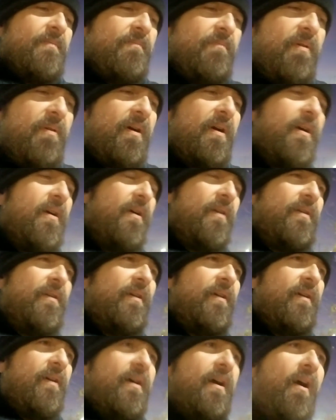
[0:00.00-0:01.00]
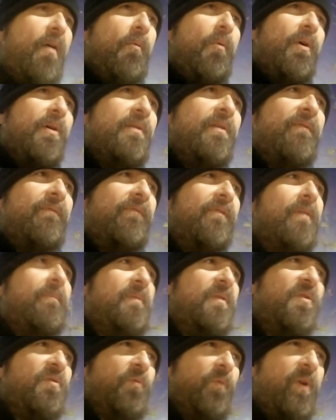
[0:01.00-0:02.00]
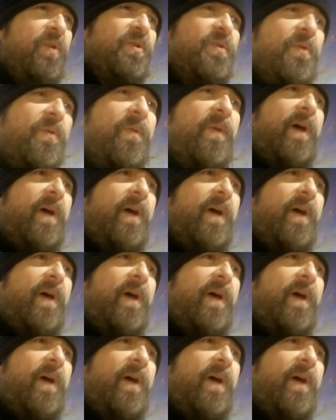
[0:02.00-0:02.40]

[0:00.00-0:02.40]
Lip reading: But I wanted to flip the switch on